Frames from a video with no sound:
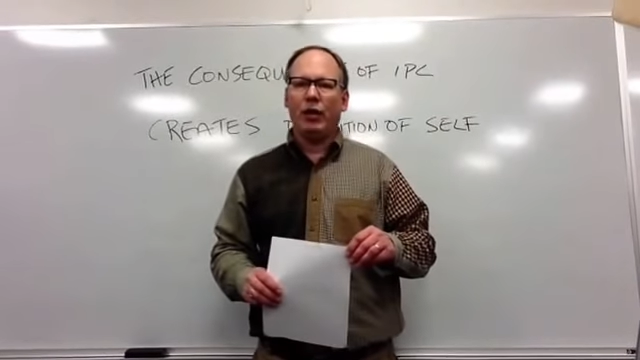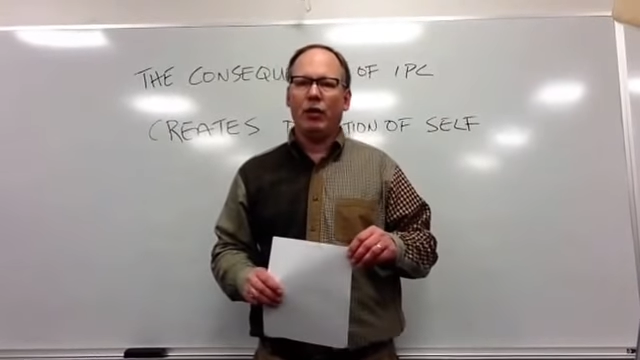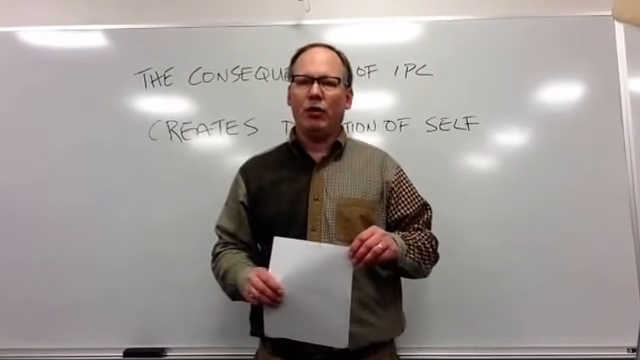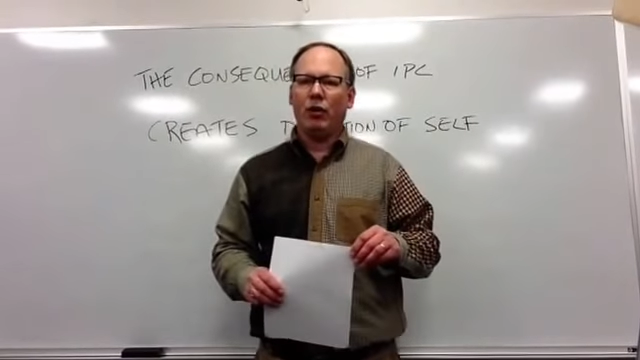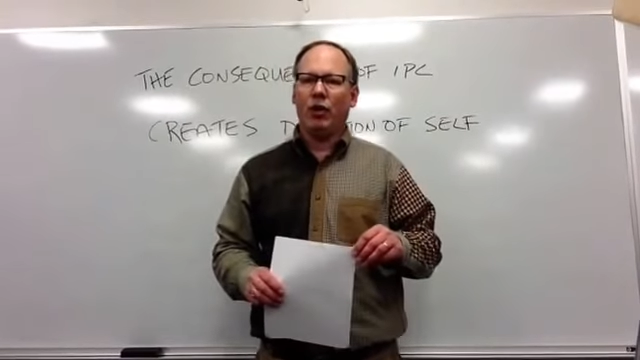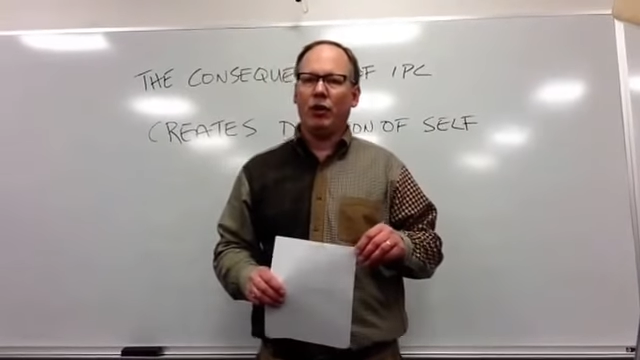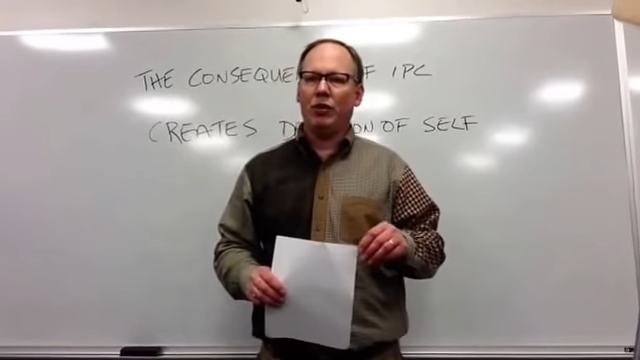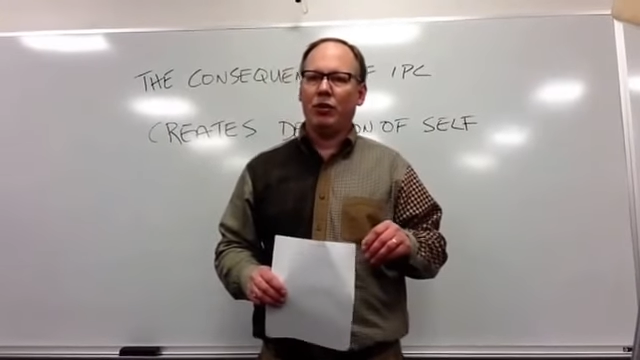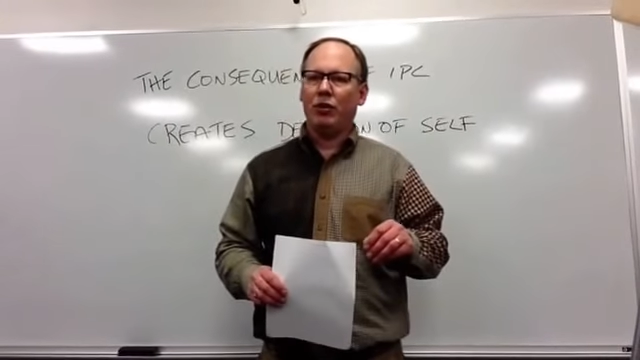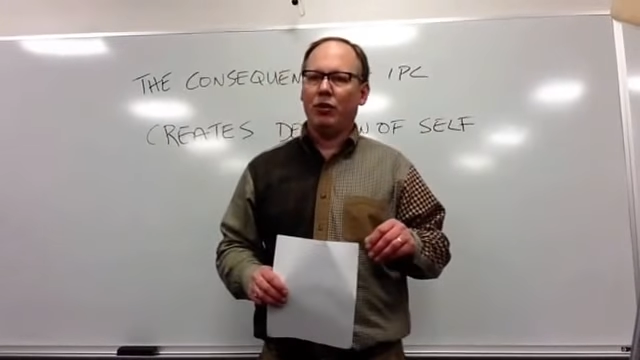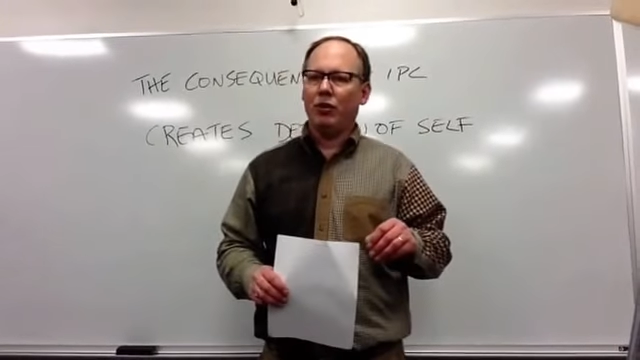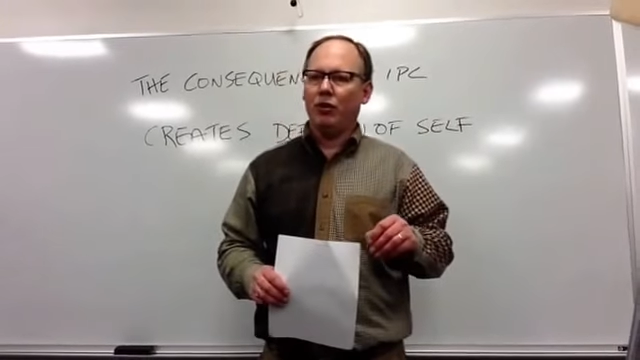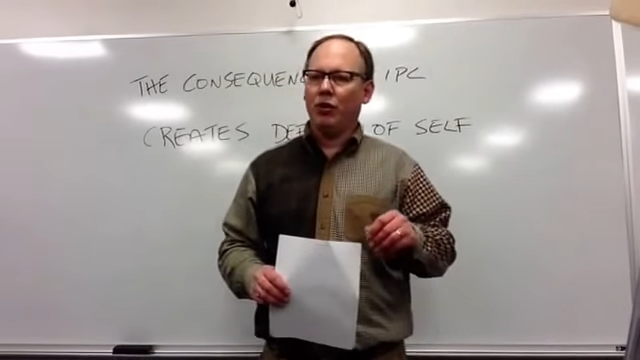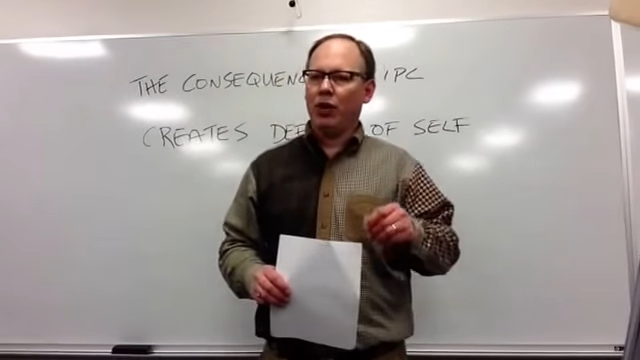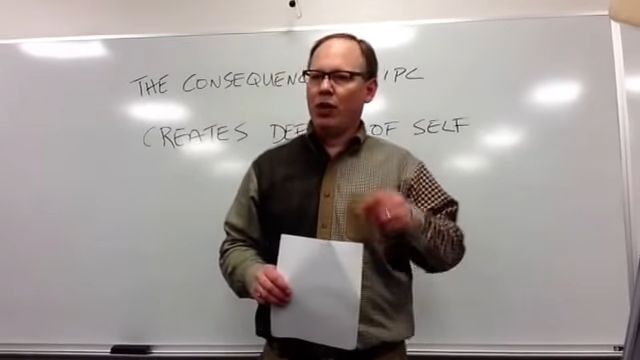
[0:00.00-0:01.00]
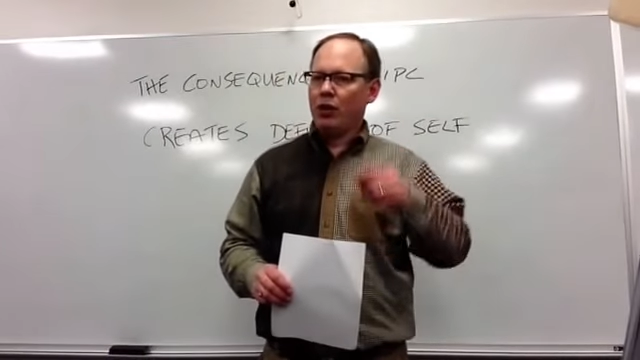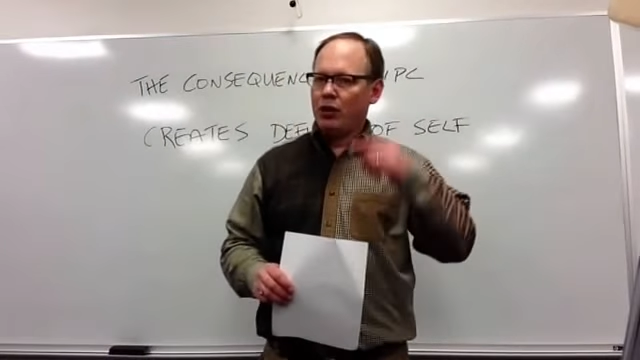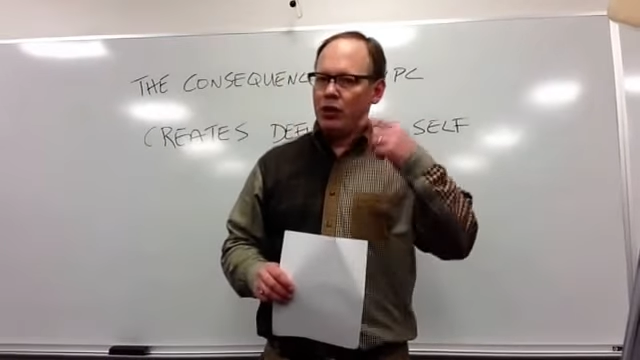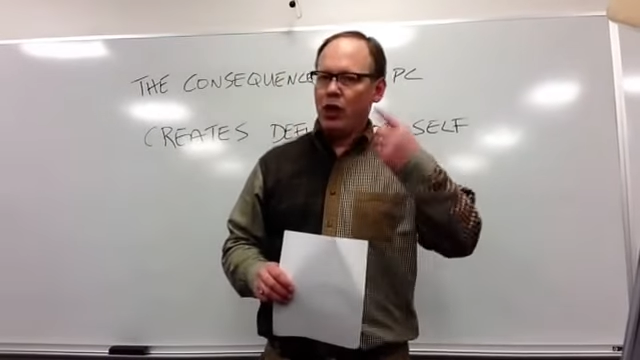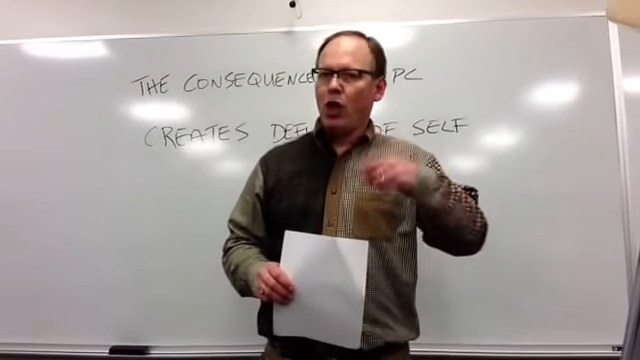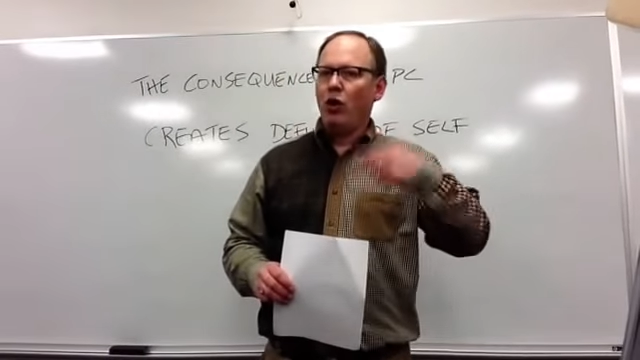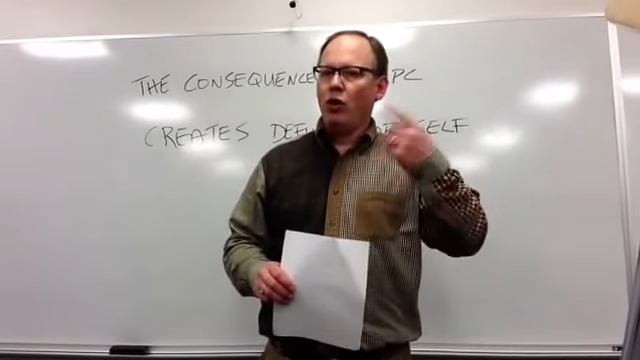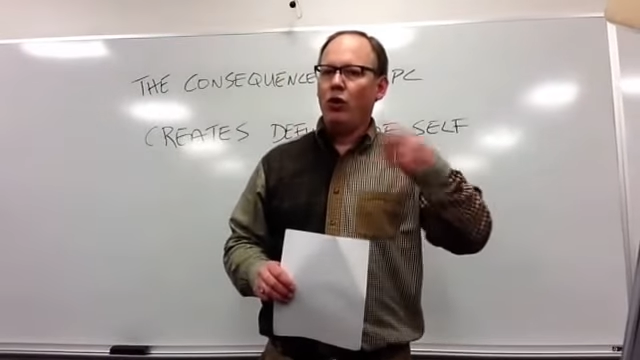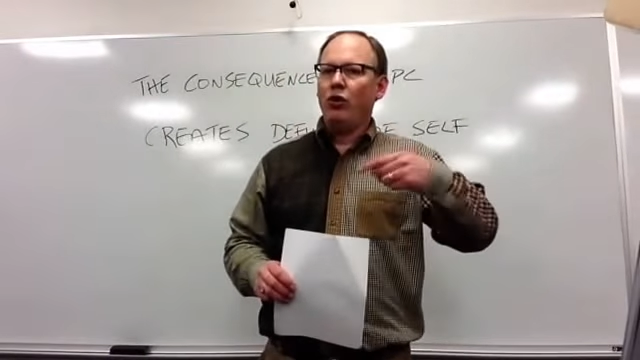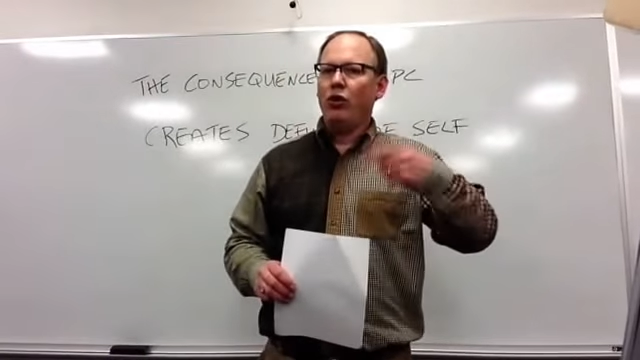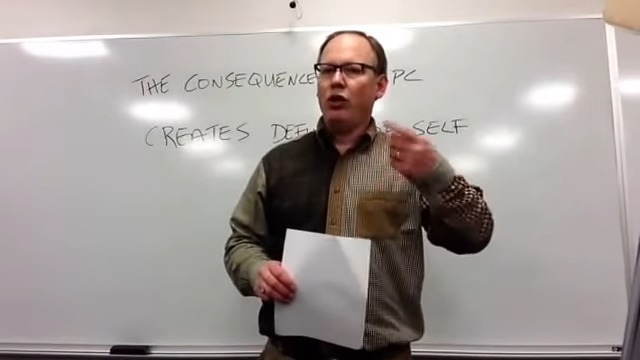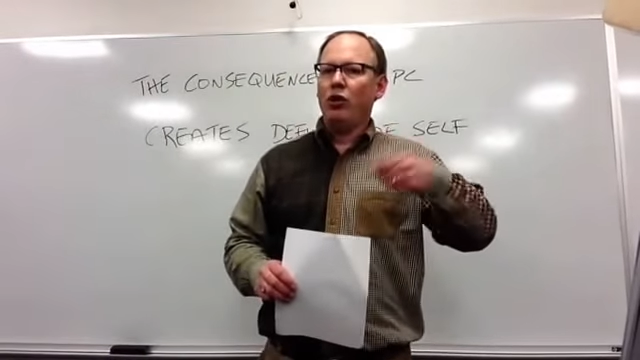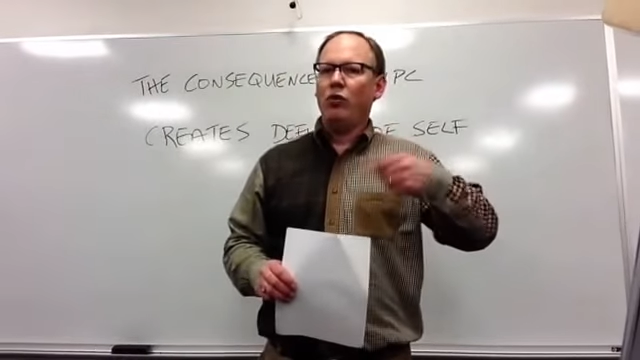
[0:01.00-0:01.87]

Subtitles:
in order to know who you